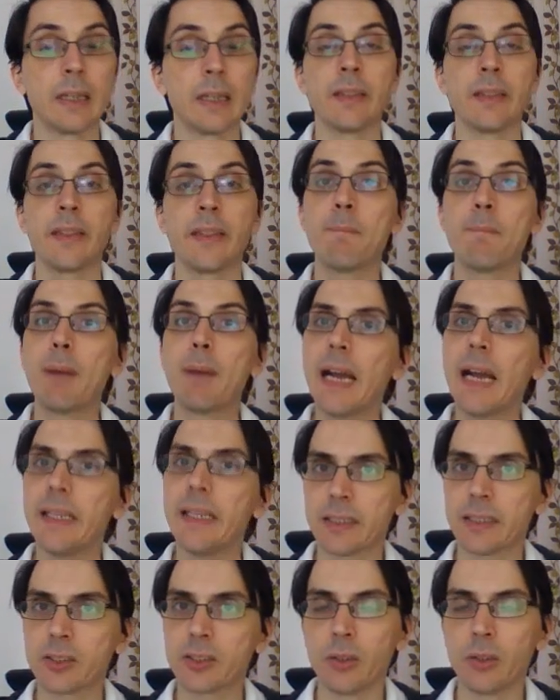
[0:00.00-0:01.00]
The
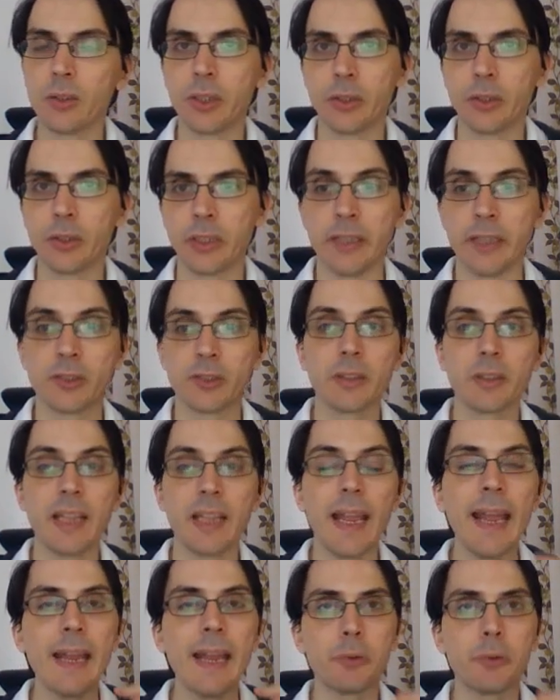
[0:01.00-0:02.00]
bias, on the other hand, so the
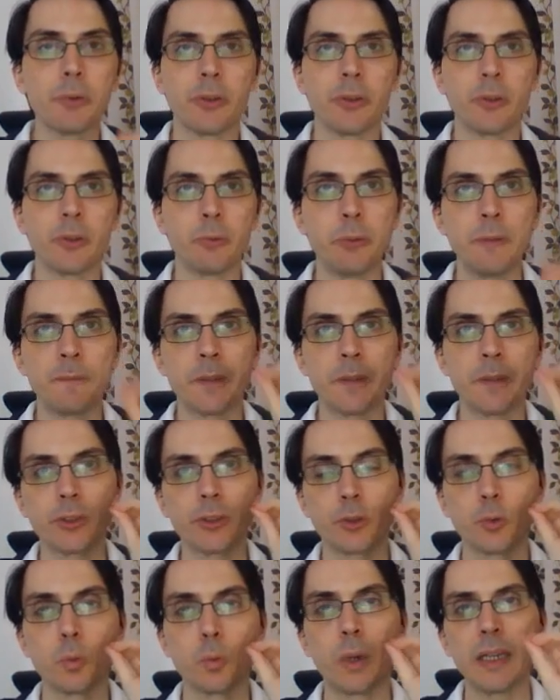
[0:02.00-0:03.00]
error refers
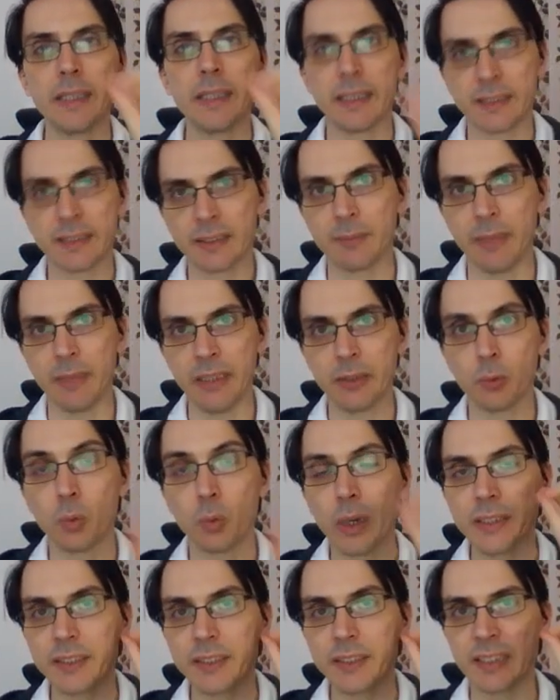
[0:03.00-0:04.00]
to one estimate,
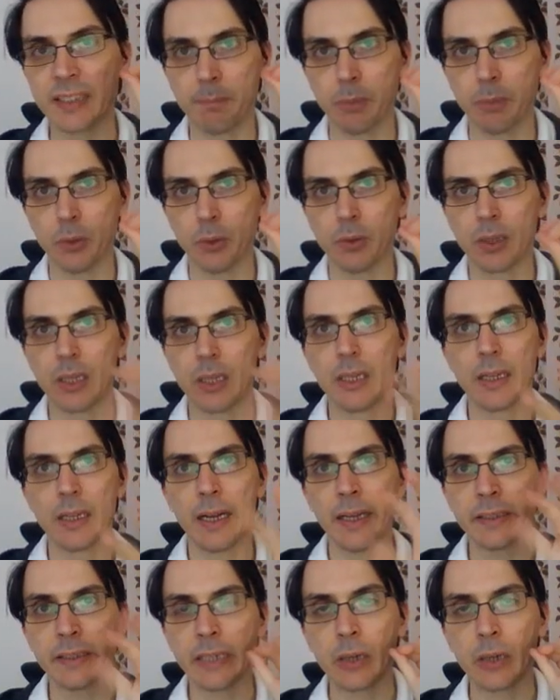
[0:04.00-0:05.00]
one sample.
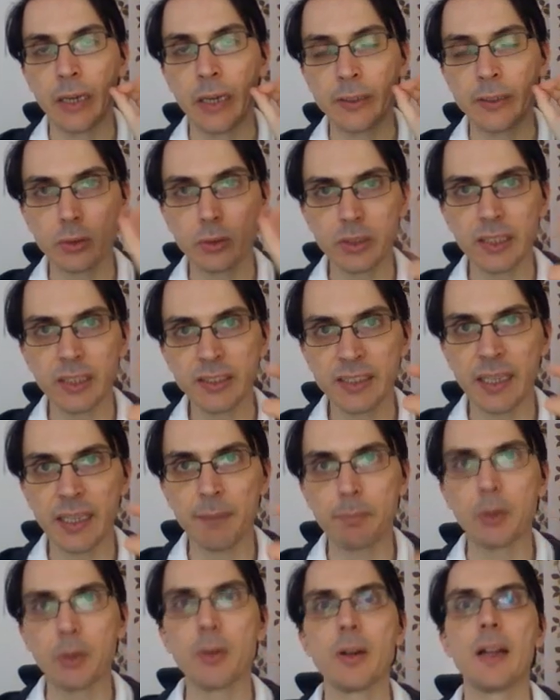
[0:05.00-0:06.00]
I, I took the
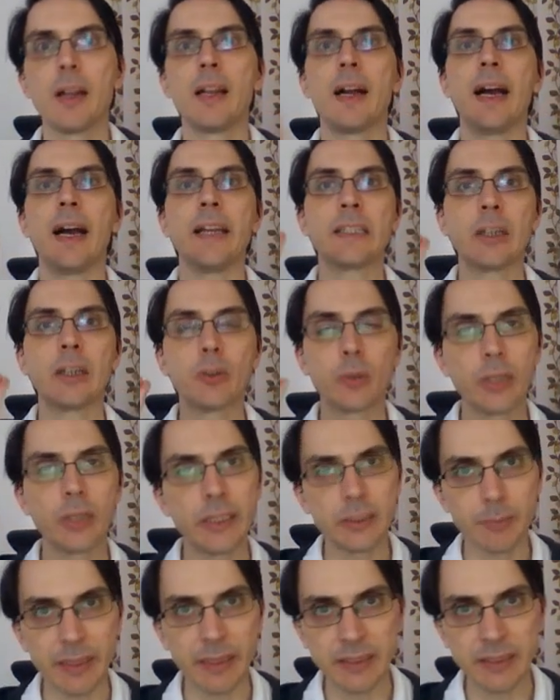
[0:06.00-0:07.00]
sample, I calculate
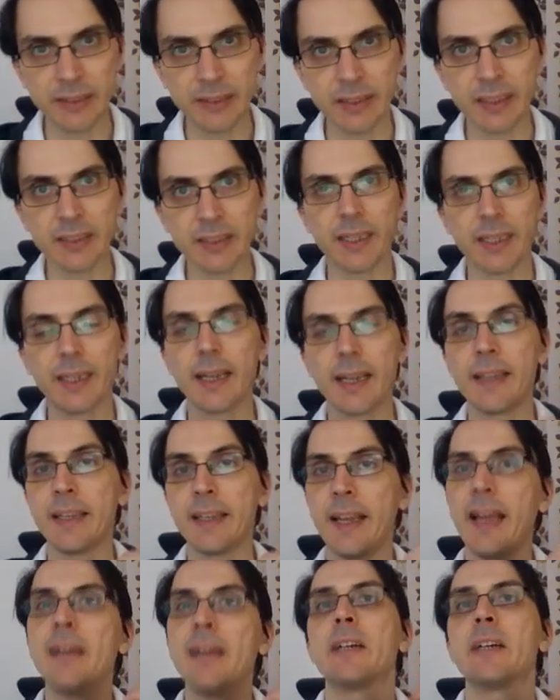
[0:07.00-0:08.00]
my statistic, and I
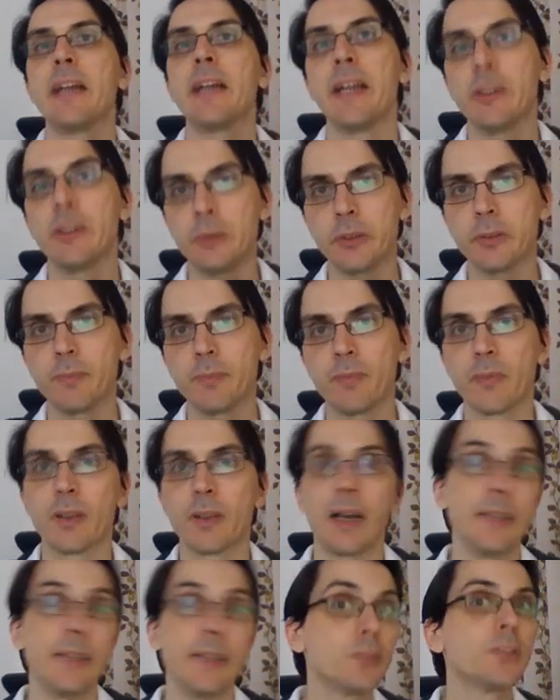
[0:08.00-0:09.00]
have an error.
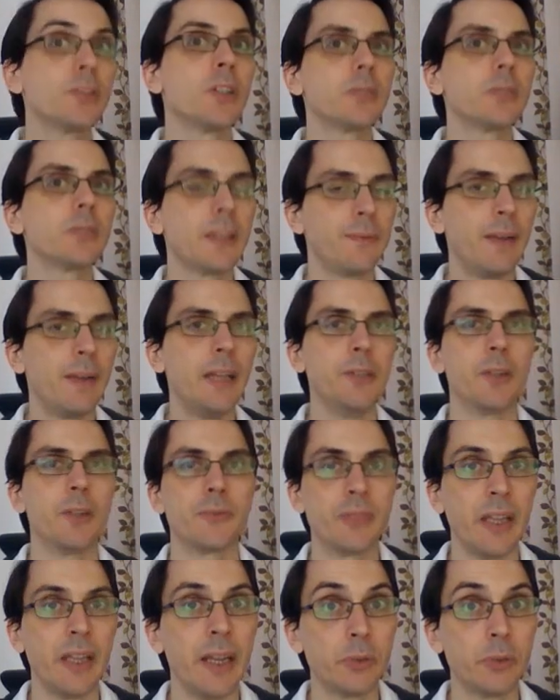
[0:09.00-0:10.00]
I don't know the value of
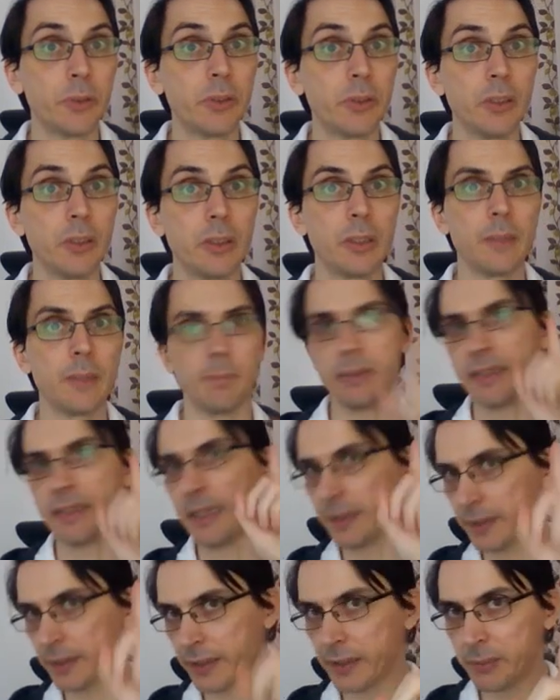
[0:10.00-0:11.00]
the error, but
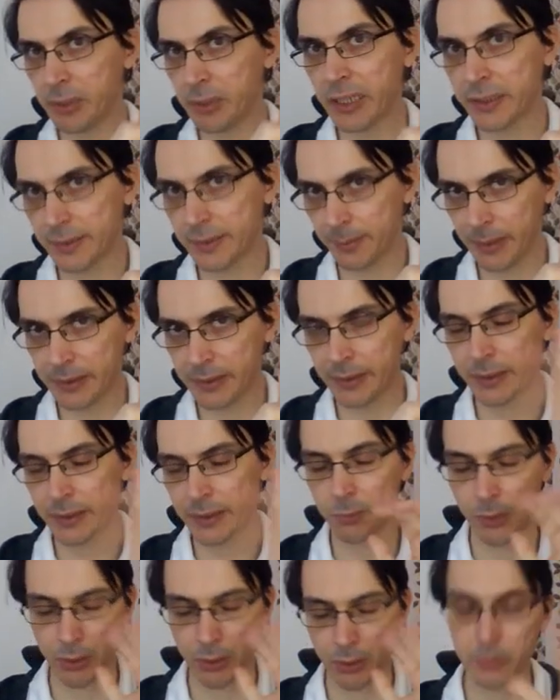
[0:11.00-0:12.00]
that can be estimated as
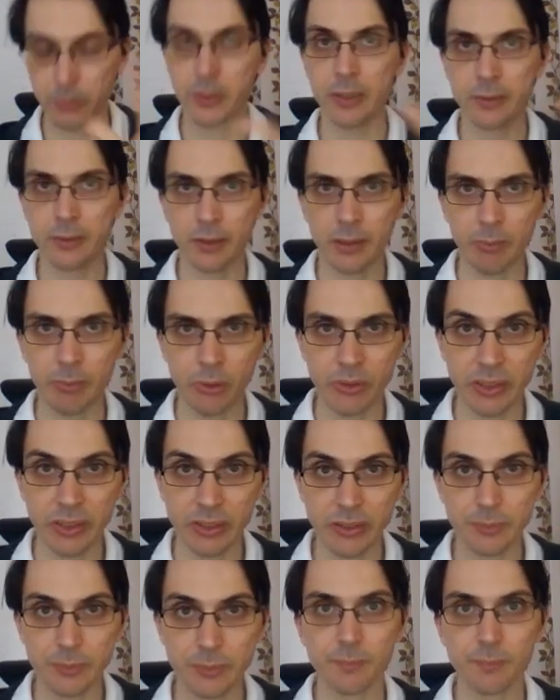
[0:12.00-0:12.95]
well. We're going to talk about this.